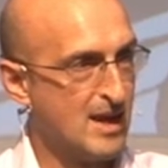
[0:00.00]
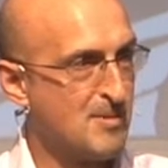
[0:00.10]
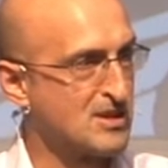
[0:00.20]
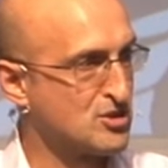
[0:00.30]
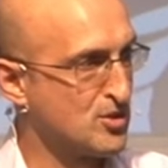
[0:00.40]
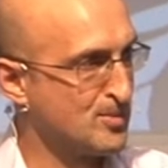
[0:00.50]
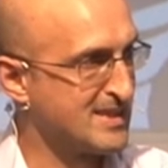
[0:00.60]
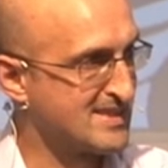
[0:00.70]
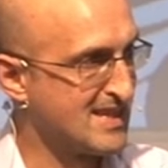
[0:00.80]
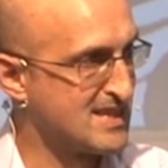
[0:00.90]
about 2
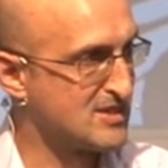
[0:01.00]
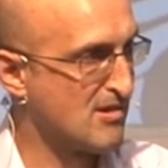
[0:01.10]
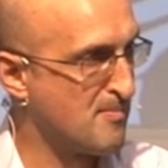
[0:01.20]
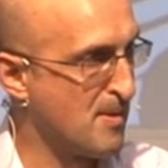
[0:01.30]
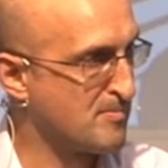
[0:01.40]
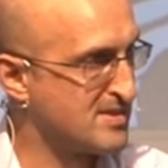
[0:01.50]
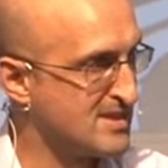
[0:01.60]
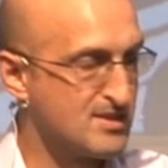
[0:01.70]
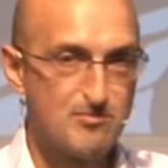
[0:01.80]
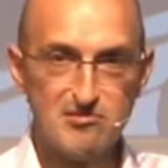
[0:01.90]
weeks later, I bumped
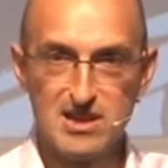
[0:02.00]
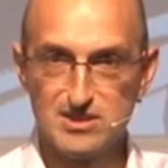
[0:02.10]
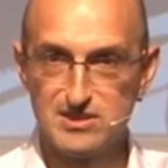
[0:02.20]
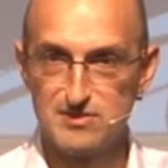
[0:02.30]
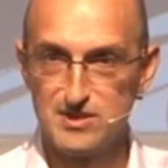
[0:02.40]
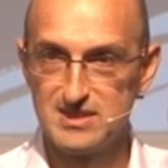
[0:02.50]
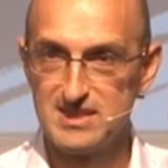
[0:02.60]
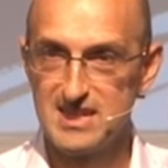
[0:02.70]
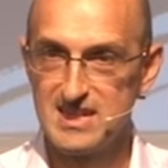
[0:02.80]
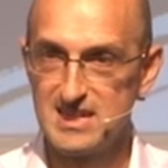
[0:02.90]
into Brailsford
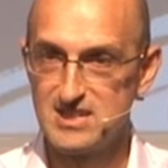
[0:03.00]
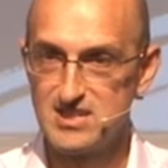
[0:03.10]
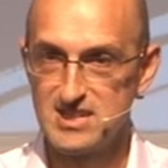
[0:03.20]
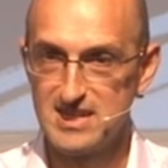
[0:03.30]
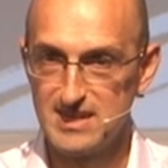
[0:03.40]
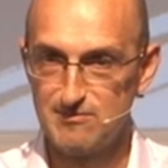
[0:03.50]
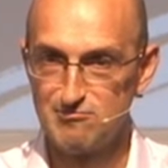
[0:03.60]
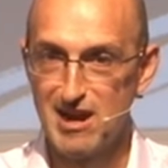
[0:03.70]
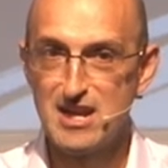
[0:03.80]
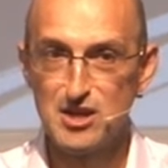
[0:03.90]
in a
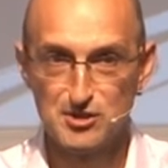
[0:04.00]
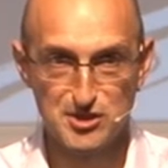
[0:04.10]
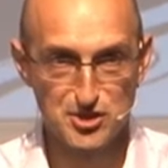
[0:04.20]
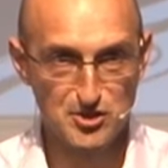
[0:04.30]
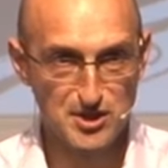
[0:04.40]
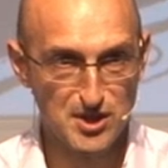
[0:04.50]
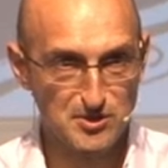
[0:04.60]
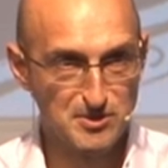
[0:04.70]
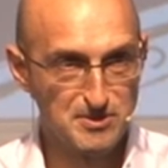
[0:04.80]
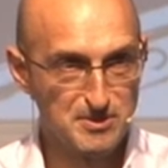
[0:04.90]
radio studio.
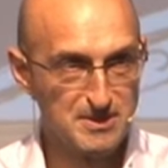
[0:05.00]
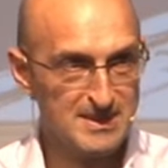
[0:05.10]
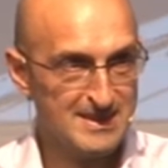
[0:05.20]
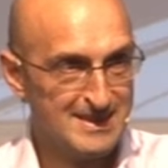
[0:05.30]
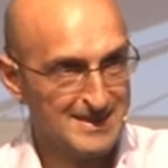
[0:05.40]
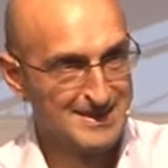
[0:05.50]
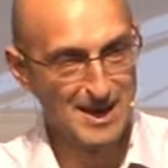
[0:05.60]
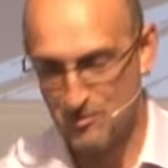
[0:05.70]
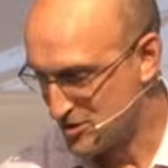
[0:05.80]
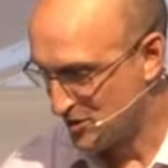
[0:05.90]

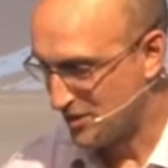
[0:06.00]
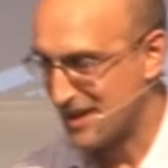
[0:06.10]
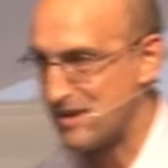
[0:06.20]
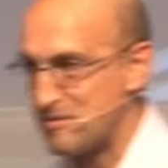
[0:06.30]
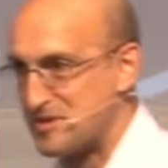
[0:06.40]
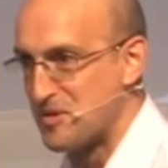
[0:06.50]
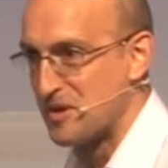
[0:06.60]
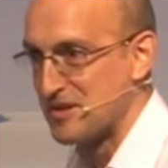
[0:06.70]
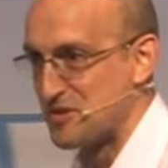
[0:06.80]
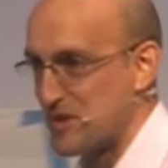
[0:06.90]
And what do you think he was
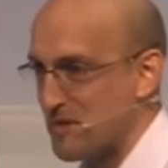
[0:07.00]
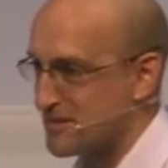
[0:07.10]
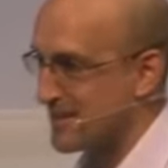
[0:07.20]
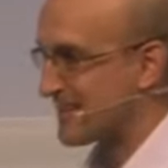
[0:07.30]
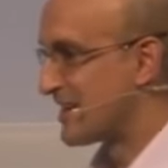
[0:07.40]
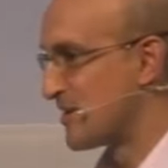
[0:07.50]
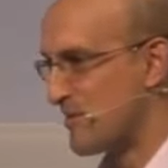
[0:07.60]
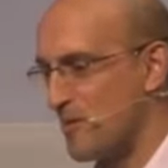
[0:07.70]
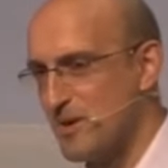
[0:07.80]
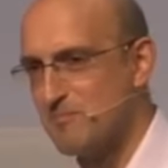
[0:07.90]
doing? Do you think he was saying, you know
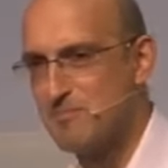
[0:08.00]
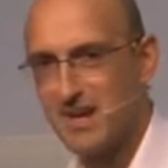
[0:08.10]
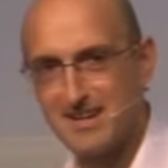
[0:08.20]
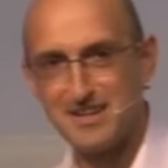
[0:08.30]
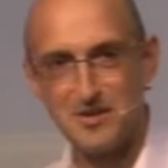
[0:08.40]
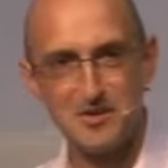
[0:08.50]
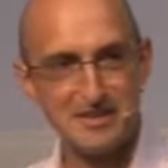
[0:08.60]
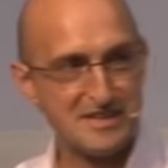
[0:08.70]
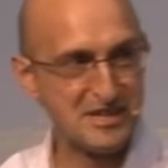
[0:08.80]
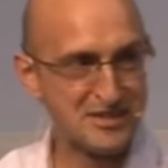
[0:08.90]
what, we're bloody good
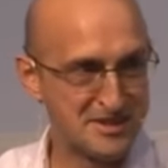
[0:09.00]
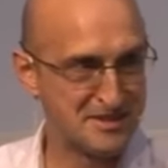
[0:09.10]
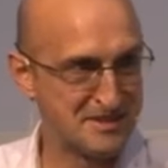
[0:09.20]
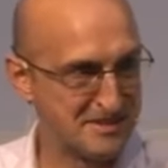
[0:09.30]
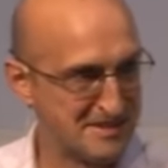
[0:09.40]
at this?